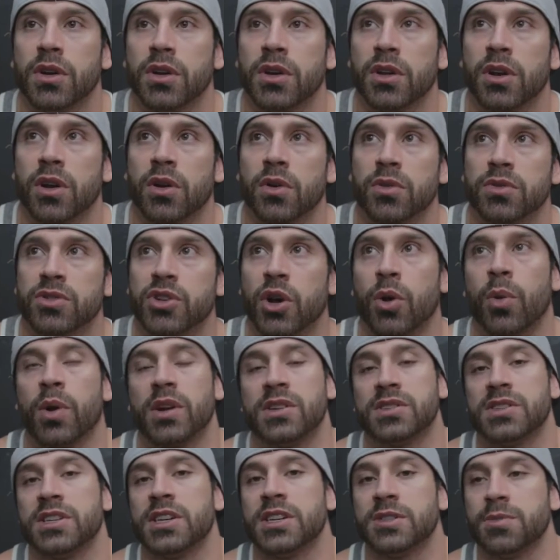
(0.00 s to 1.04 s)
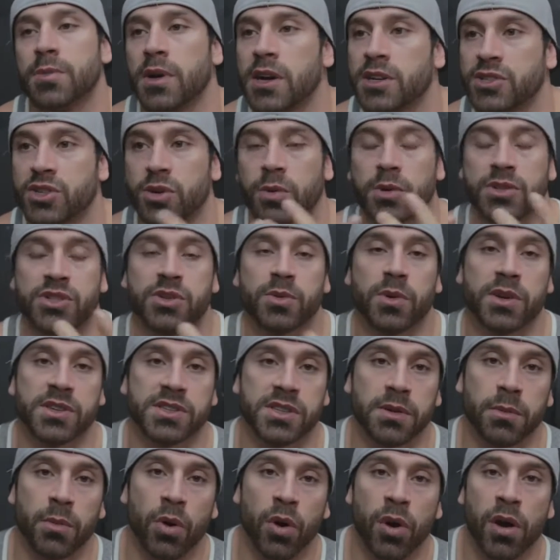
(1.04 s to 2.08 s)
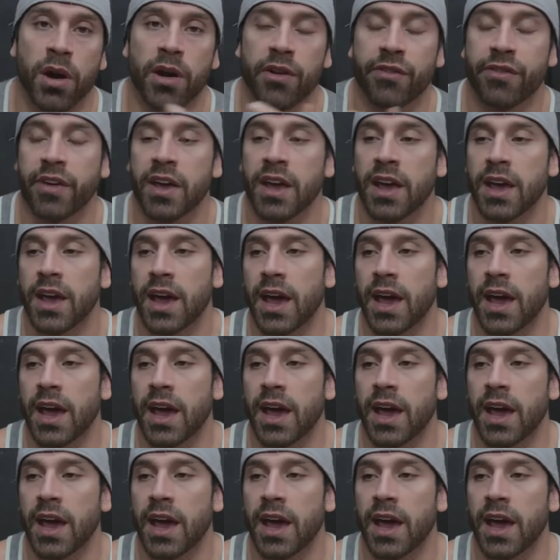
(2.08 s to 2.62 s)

don't want to see as much or what you want to see more of.